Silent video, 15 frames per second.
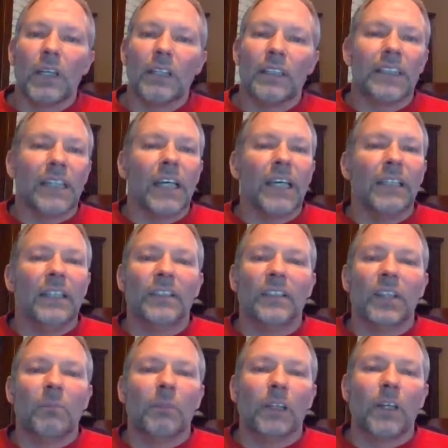Instead, he
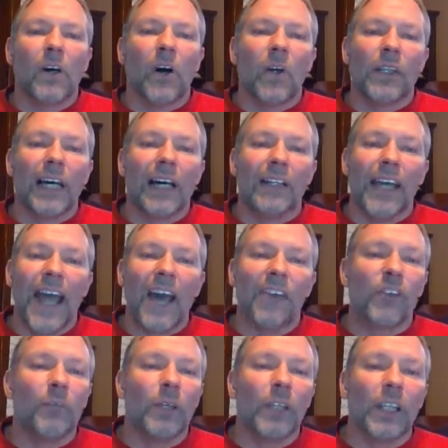simply called out
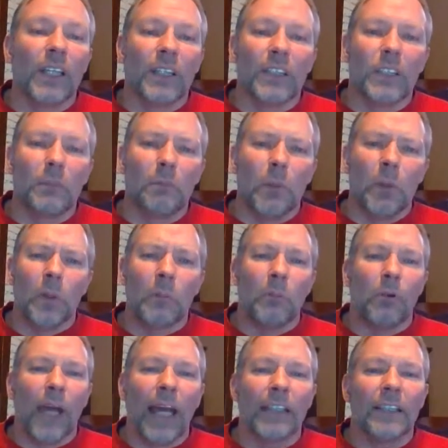after me like a spoiled
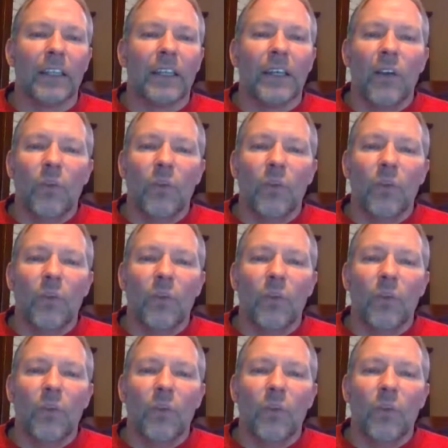brat,